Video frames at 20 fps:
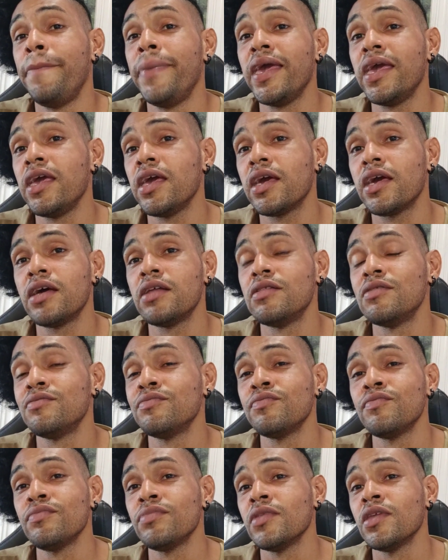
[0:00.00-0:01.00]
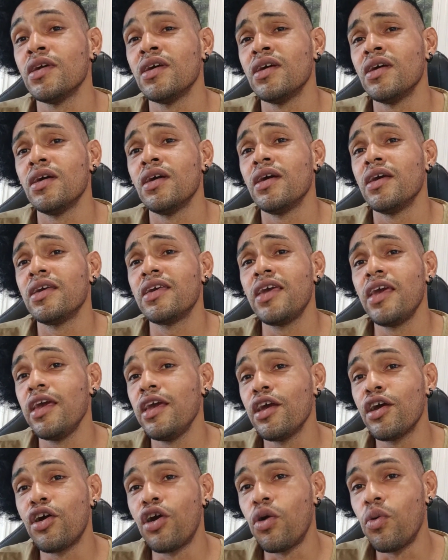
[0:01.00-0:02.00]
bacon,
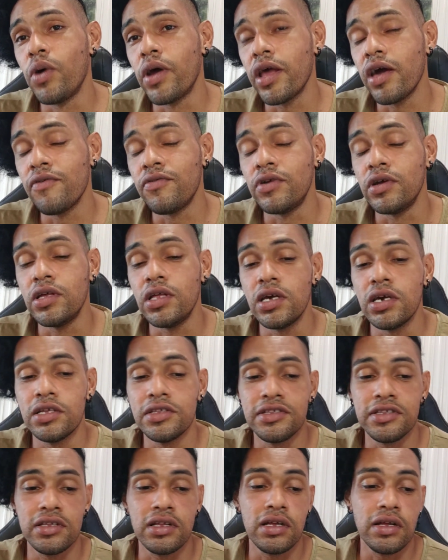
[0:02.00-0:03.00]
cake, or whatever it is.